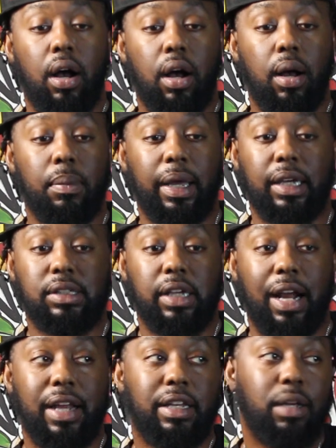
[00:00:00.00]
Um, like I
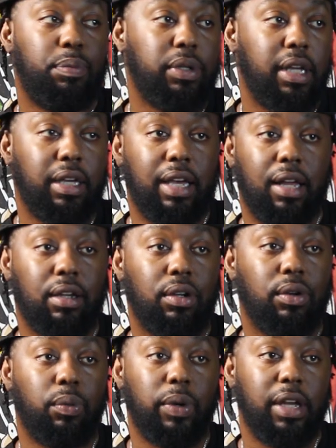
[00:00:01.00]
said, I did predict
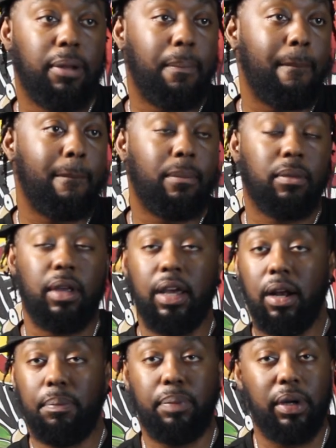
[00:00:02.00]
Calicoe to win
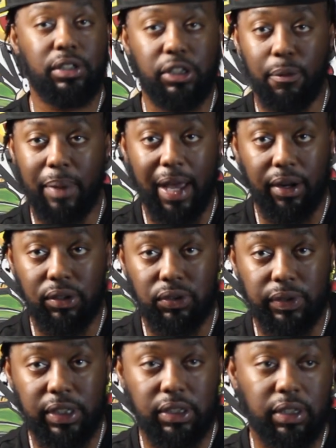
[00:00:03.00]
in a bunch of battles
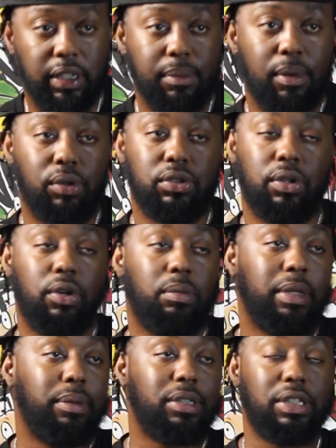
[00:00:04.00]
recently, most
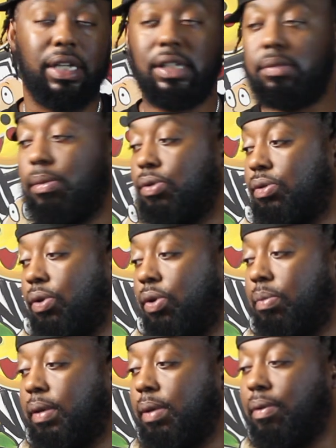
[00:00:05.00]
notably with chess, most
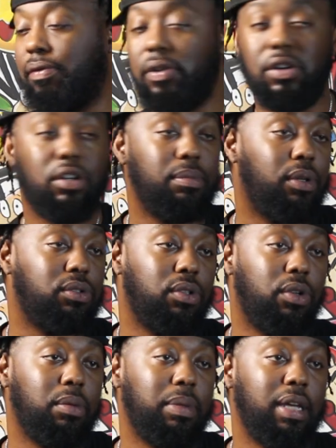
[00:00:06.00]
notably with Verb, most
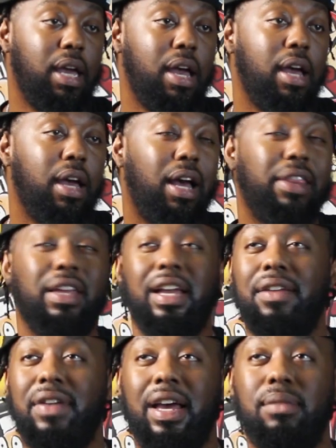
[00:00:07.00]
notably, I think I
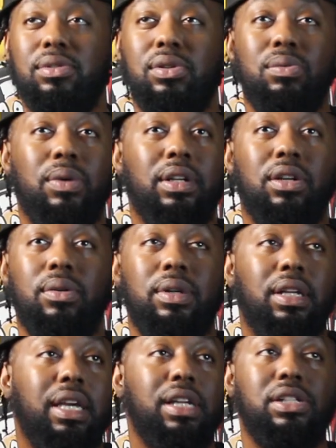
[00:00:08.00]
even had him 2-1
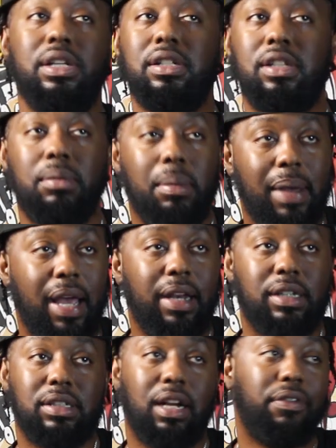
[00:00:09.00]
going to Geechi in the Summer
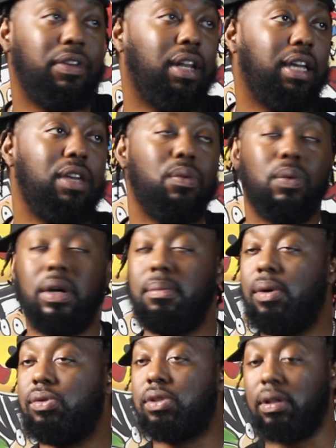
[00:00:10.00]
Madness, and I feel like he won
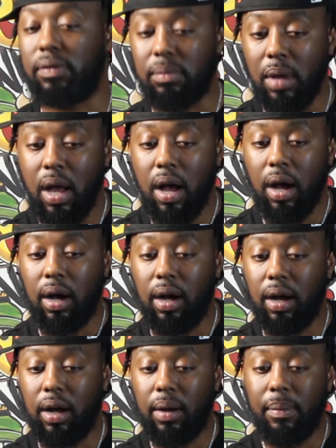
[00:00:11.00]
most of them.
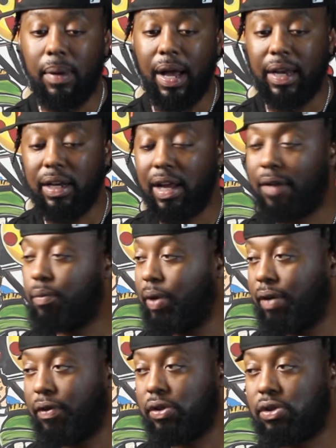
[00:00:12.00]
Um, I didn't have him
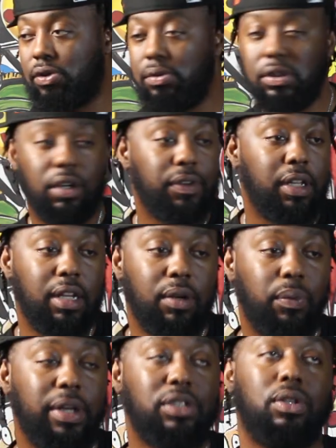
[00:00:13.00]
winning versus Tsu Surf, and he
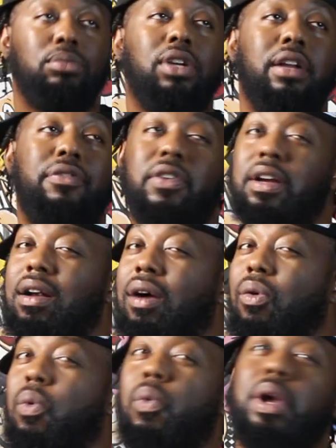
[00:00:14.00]
didn't win. So I'm trying to figure
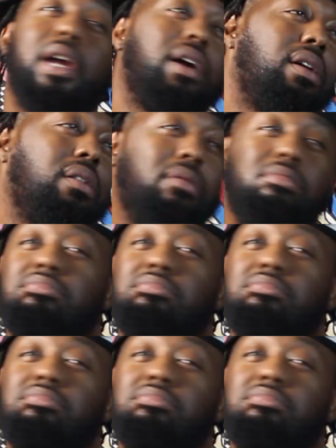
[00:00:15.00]
out where,